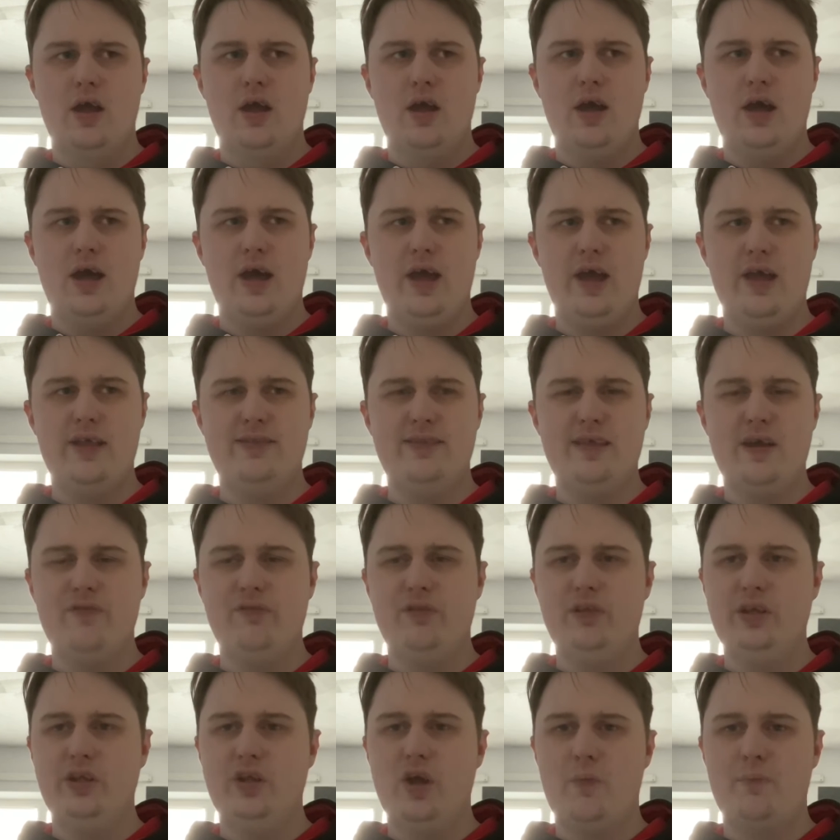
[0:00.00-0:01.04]

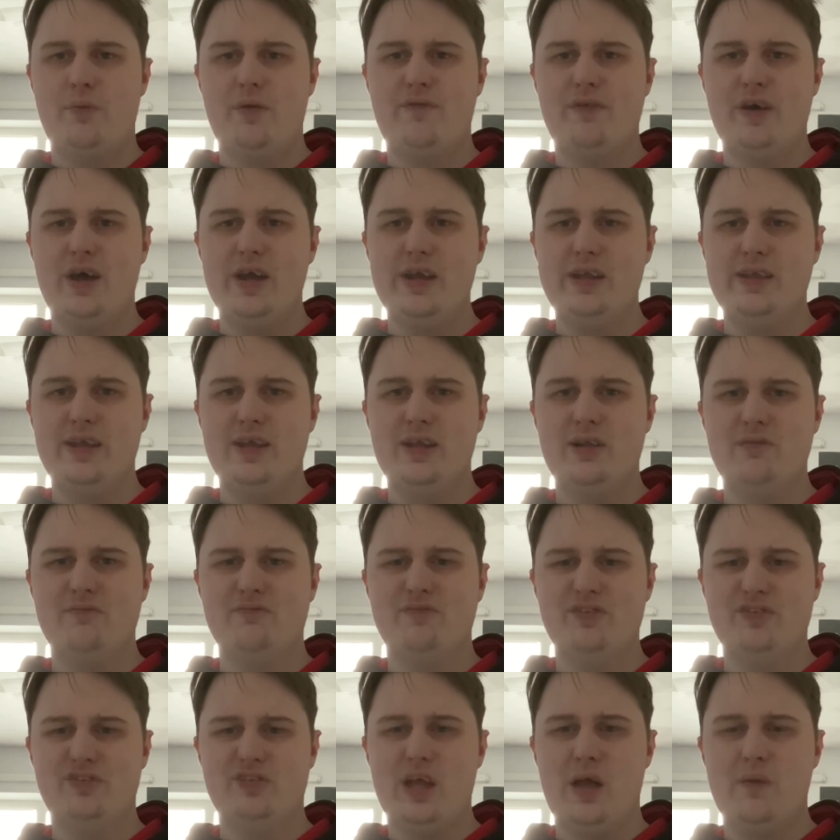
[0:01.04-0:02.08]
definitely not providing
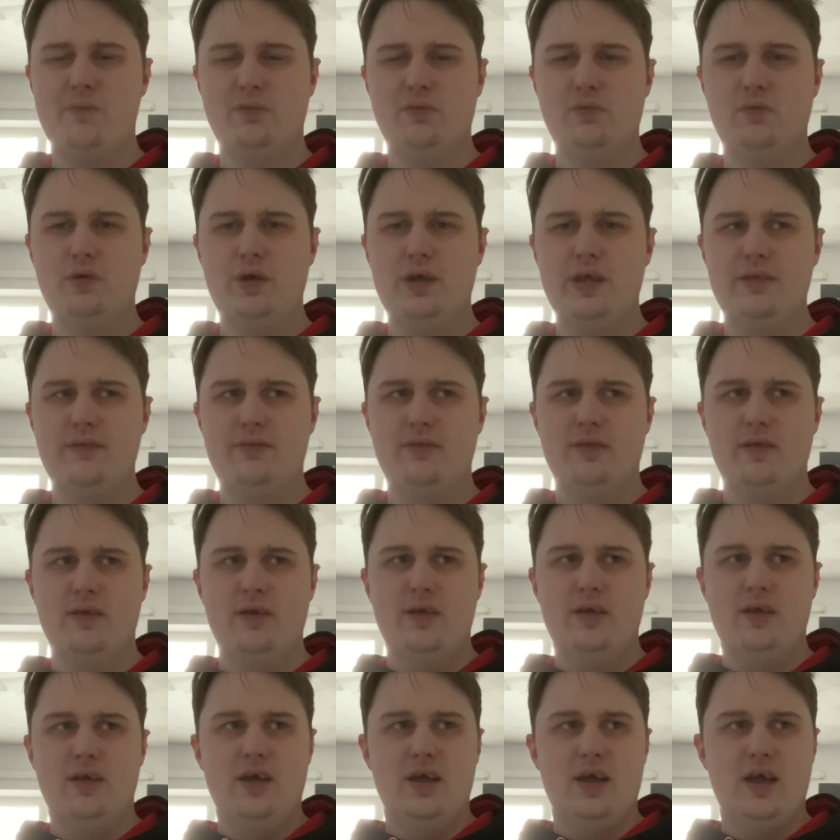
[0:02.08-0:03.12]
Verstappen with
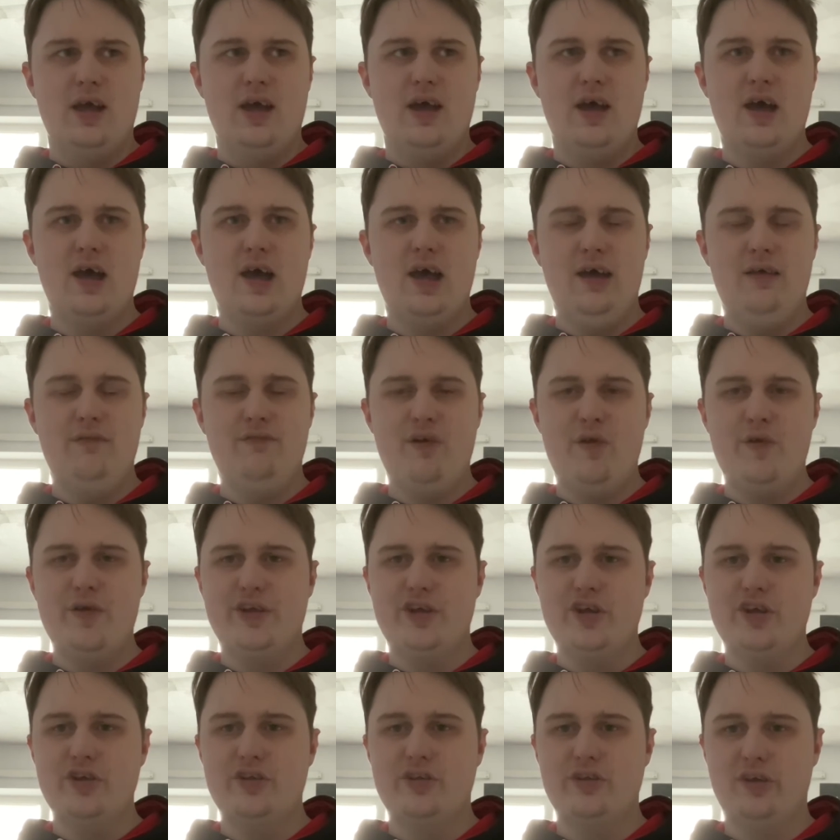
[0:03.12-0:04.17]
a very
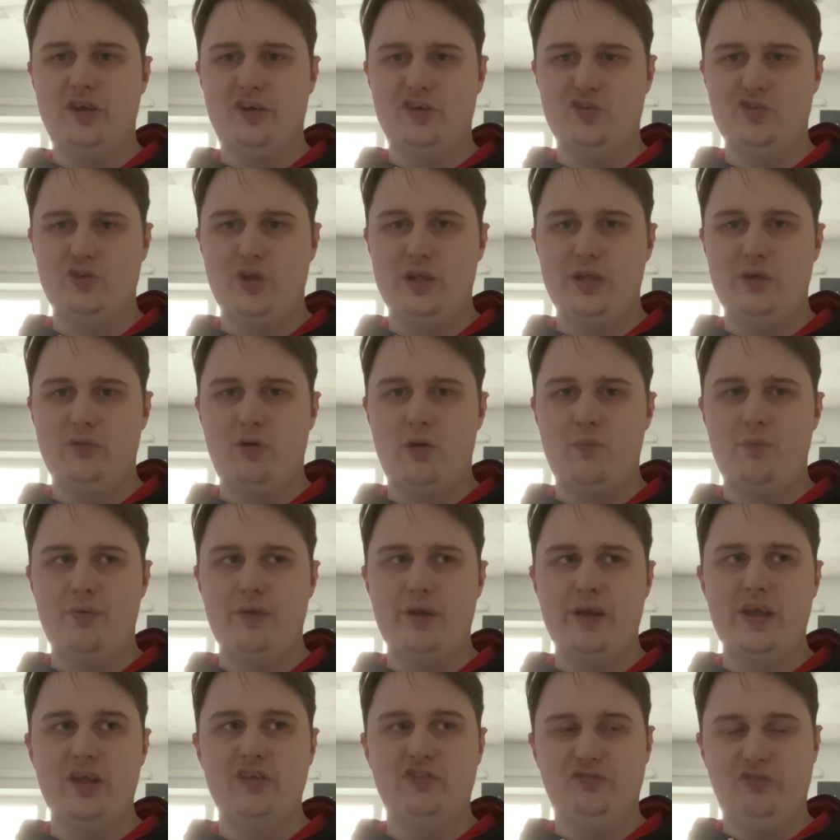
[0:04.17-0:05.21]
good Australian Grand
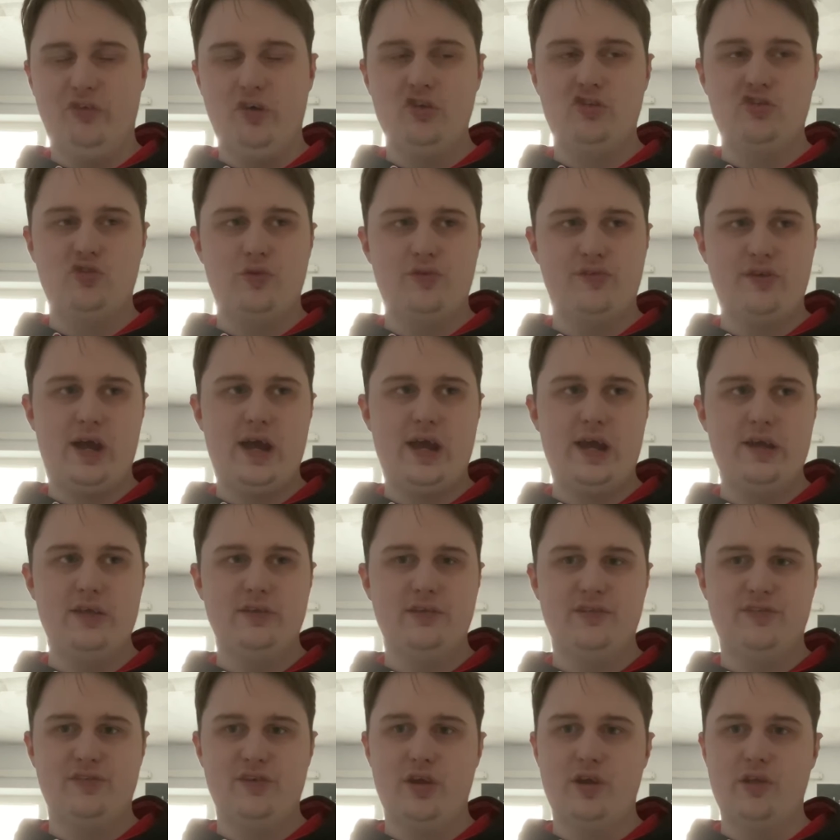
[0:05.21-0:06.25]
Prix. He's forced to retire
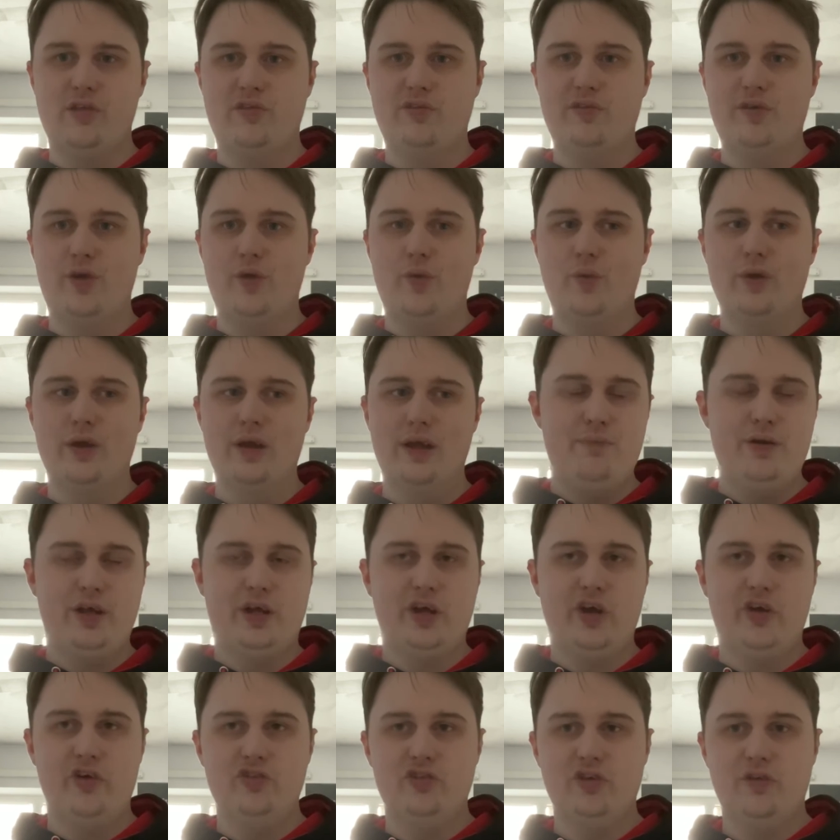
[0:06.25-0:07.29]
into turn 2
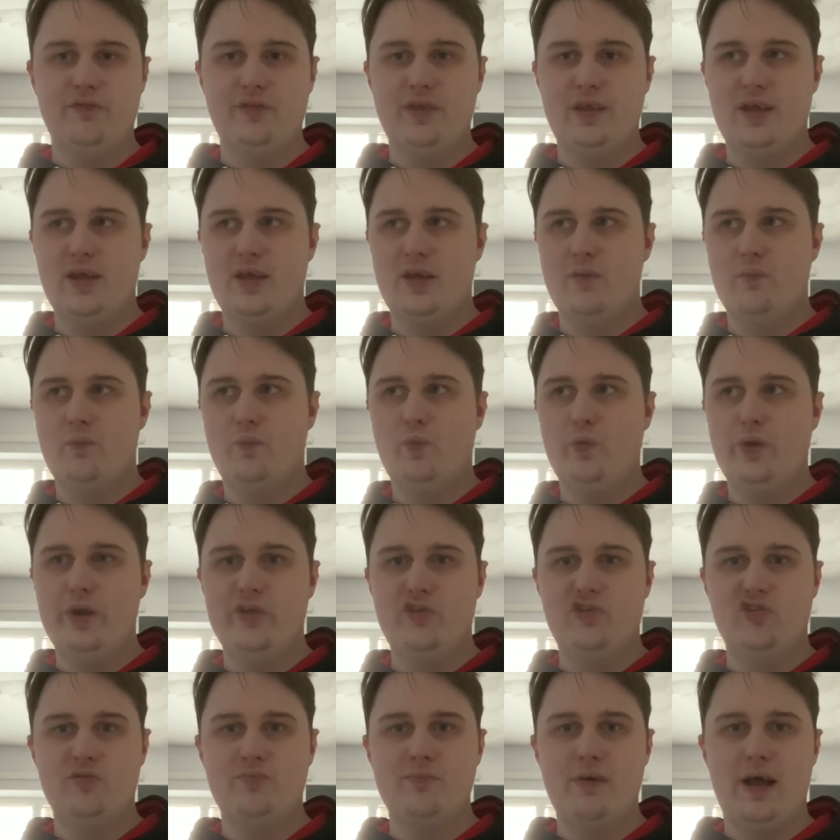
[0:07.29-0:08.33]
because of the
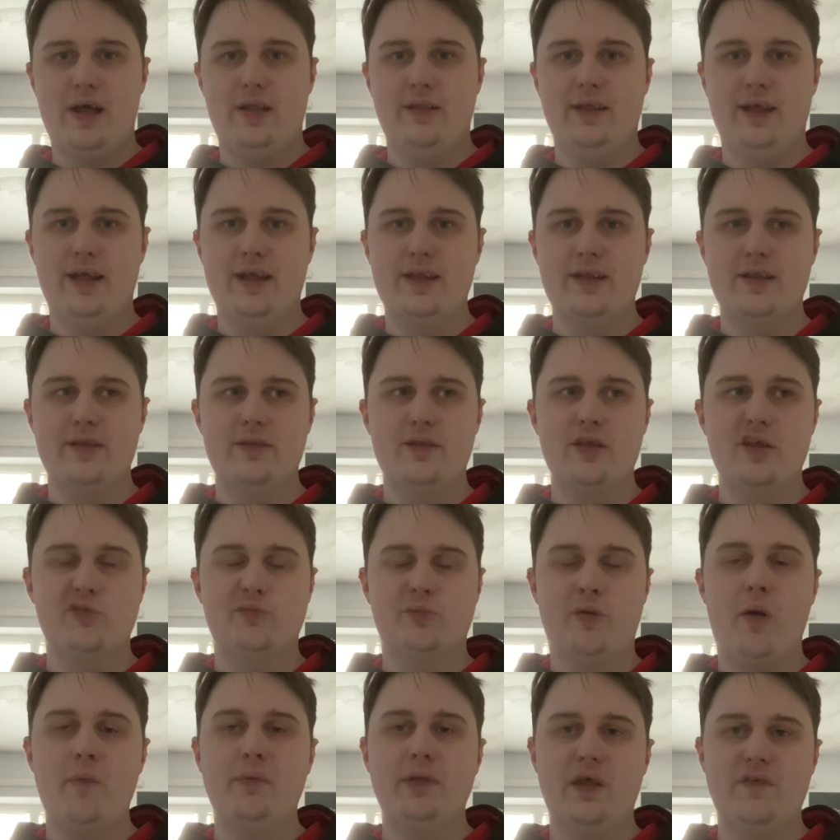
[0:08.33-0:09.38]
weird smell, and it's
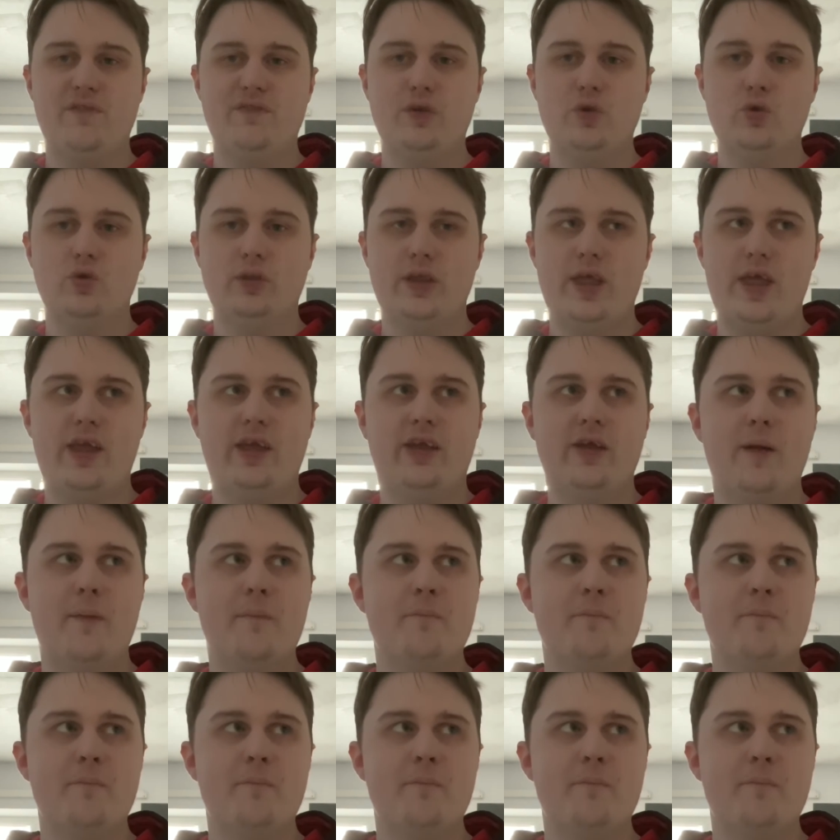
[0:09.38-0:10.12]
probably a fuel leak.